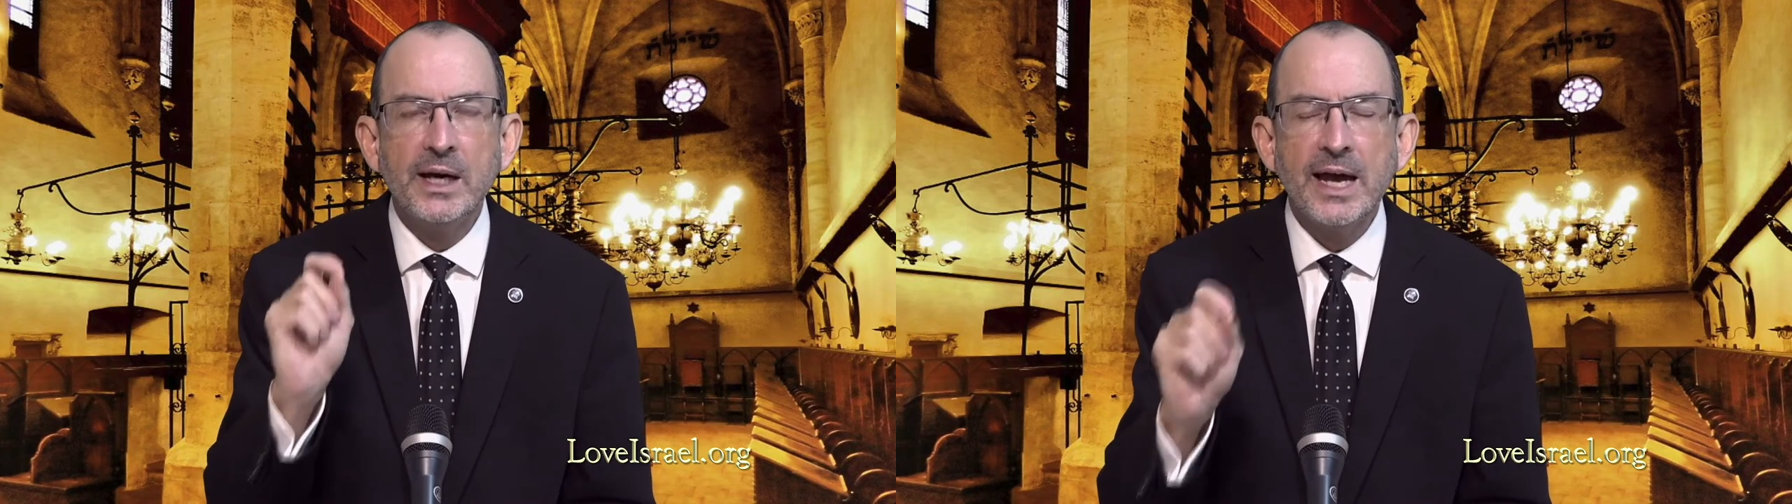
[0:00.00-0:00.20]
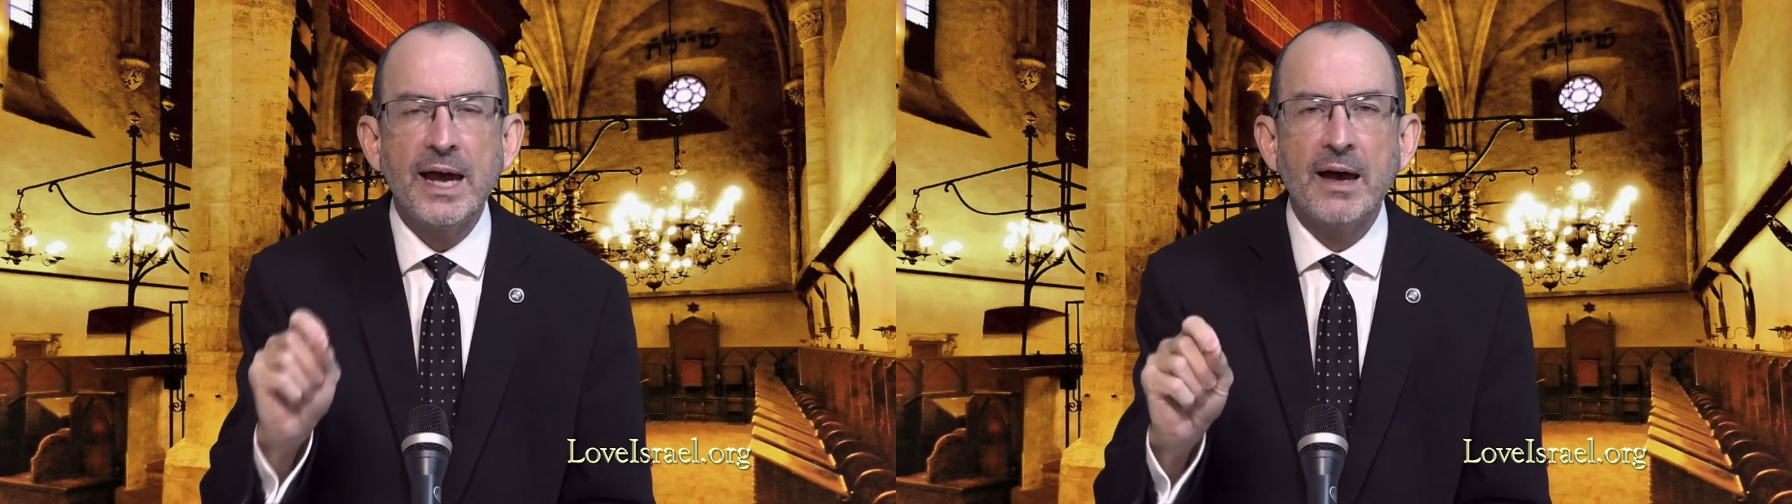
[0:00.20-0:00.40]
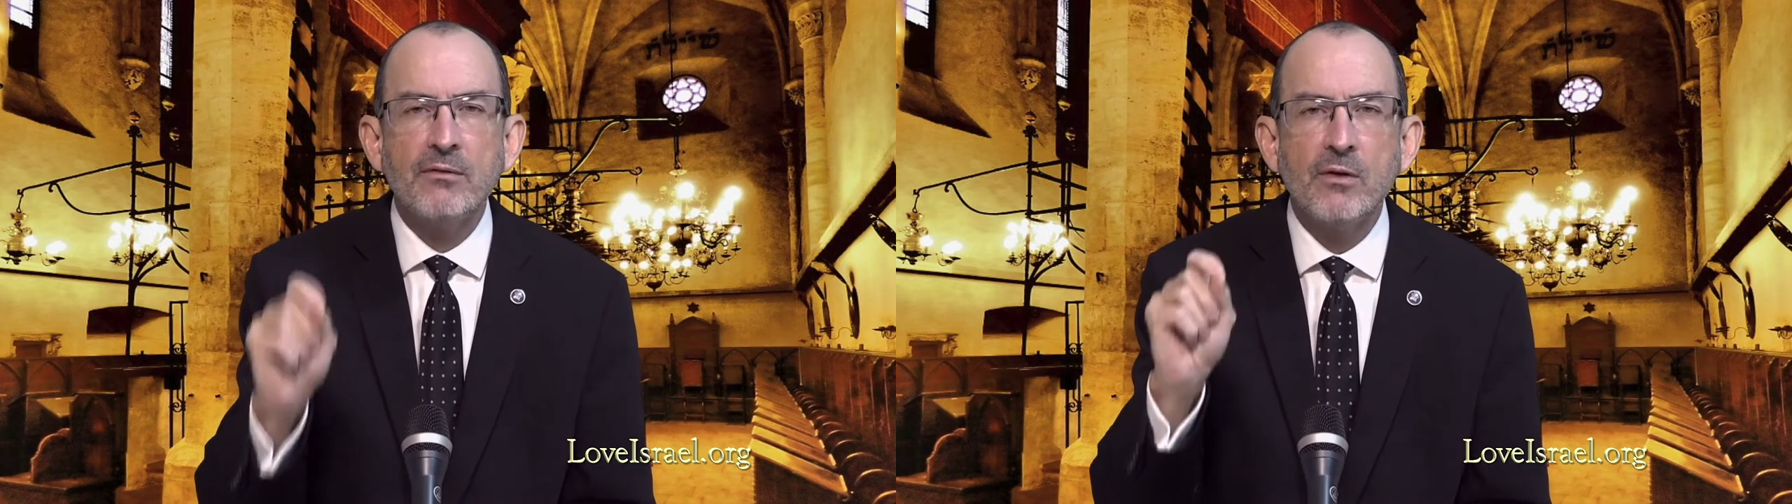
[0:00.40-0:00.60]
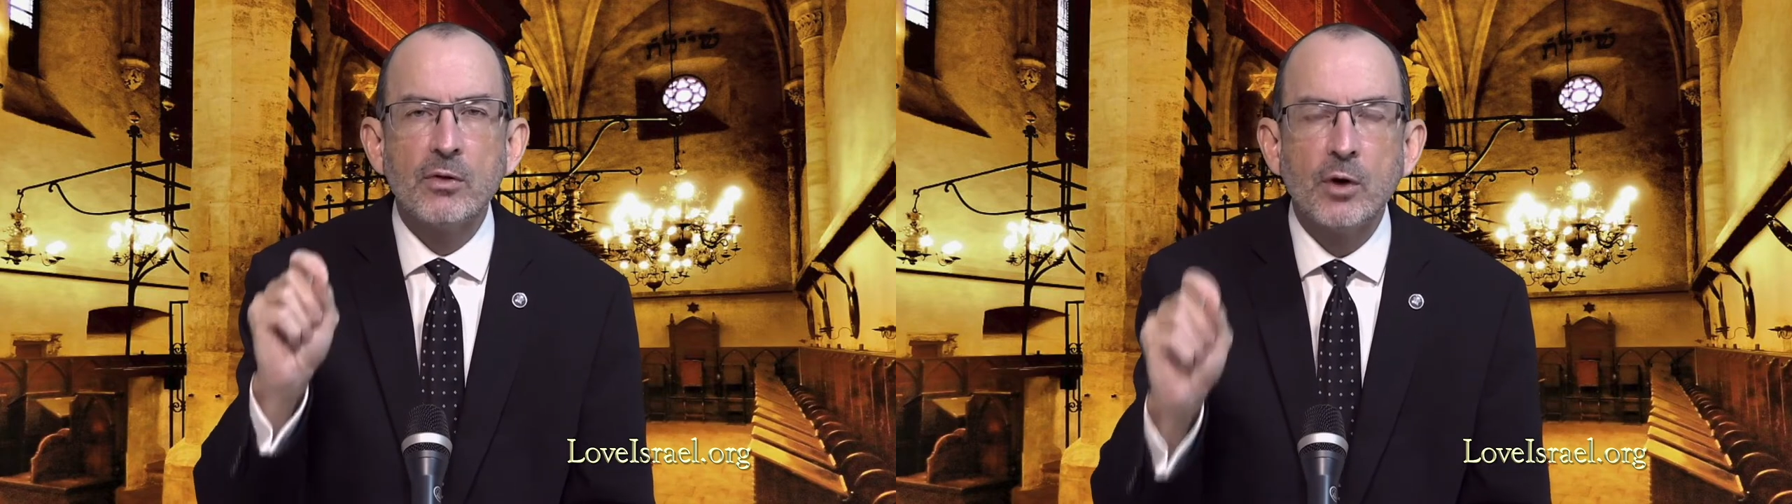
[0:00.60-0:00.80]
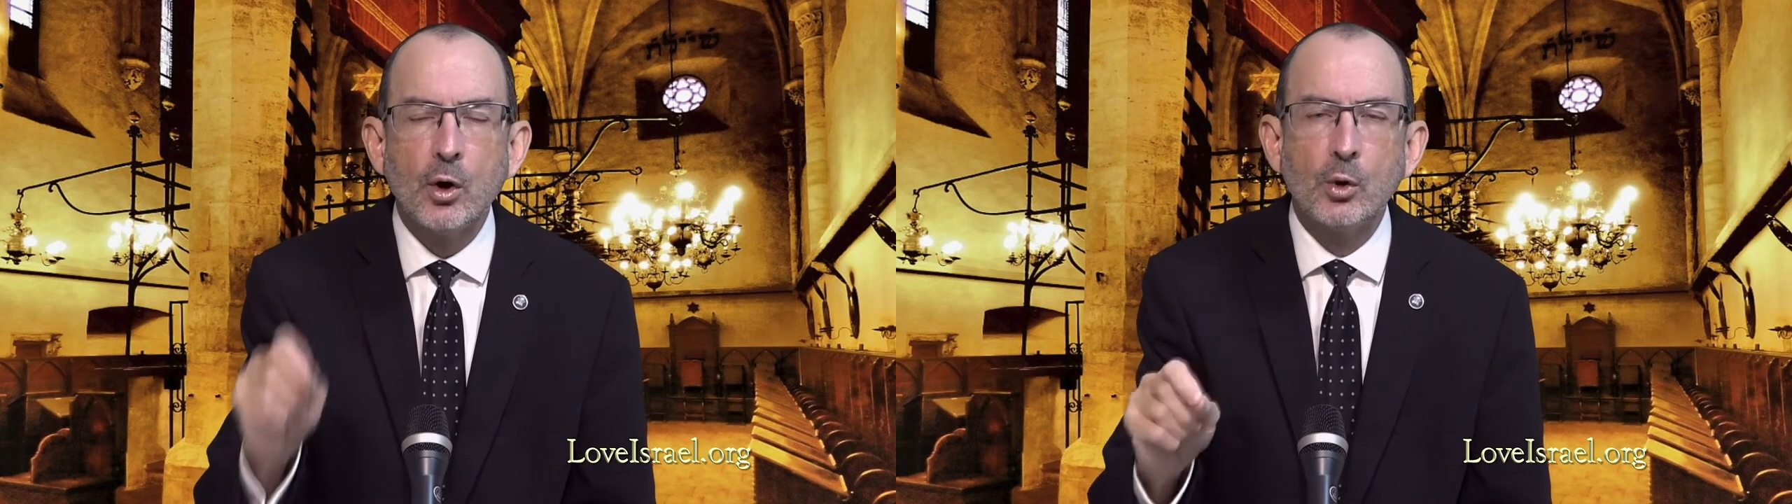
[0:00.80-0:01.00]
have
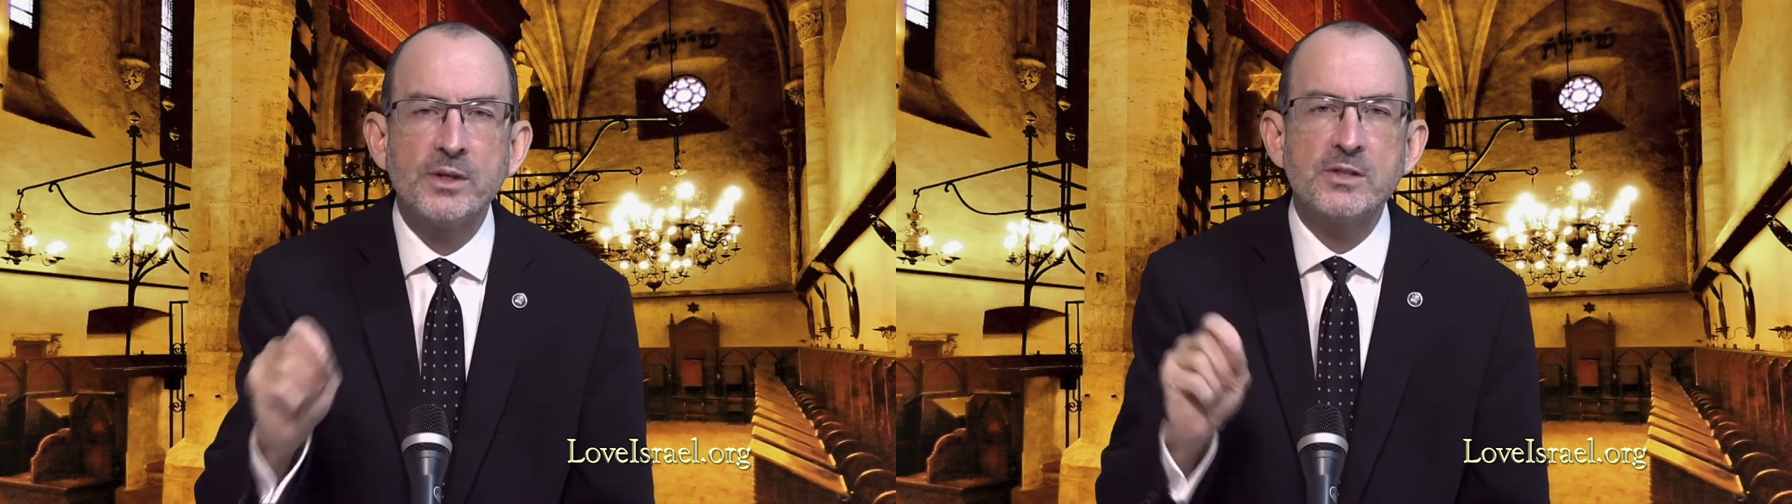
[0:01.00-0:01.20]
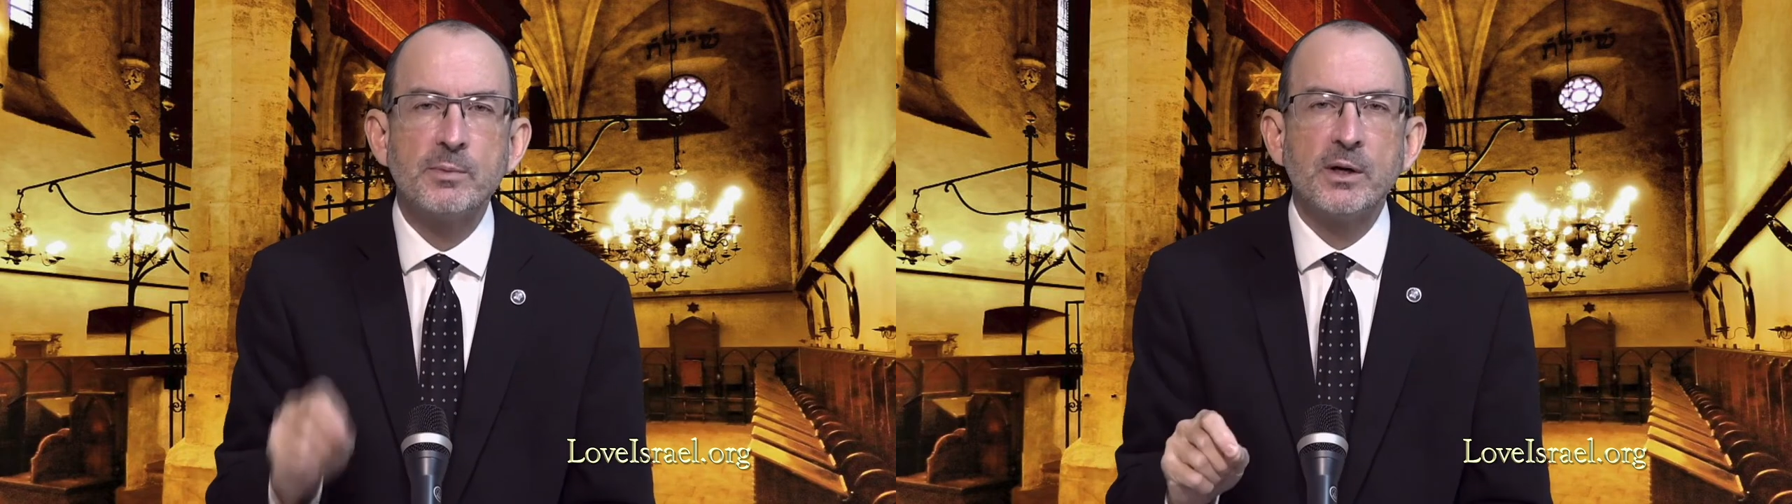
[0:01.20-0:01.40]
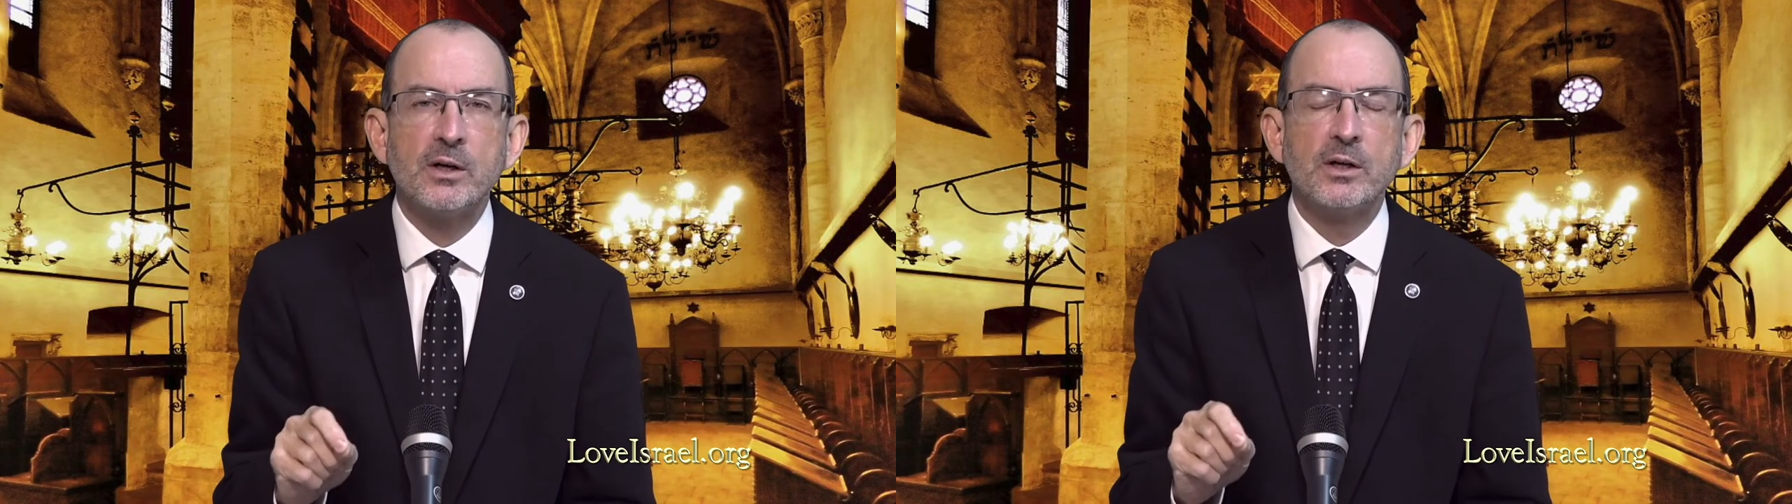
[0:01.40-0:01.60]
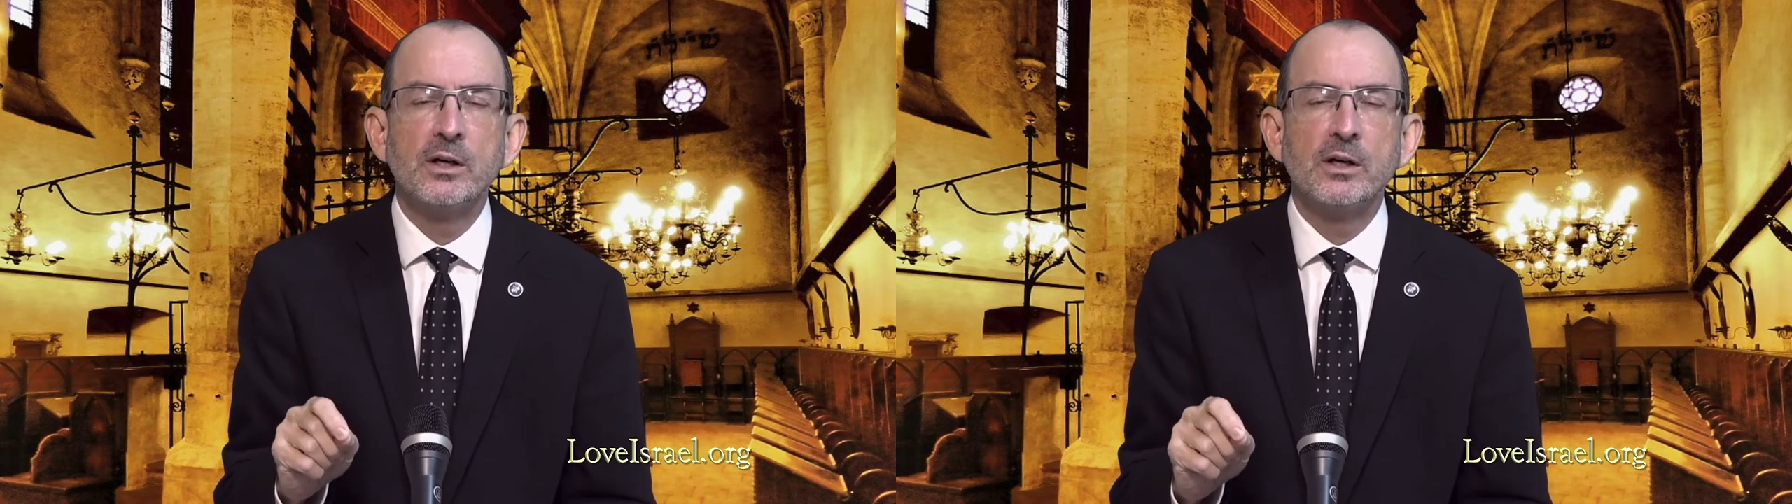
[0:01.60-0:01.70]
the Holy Spirit.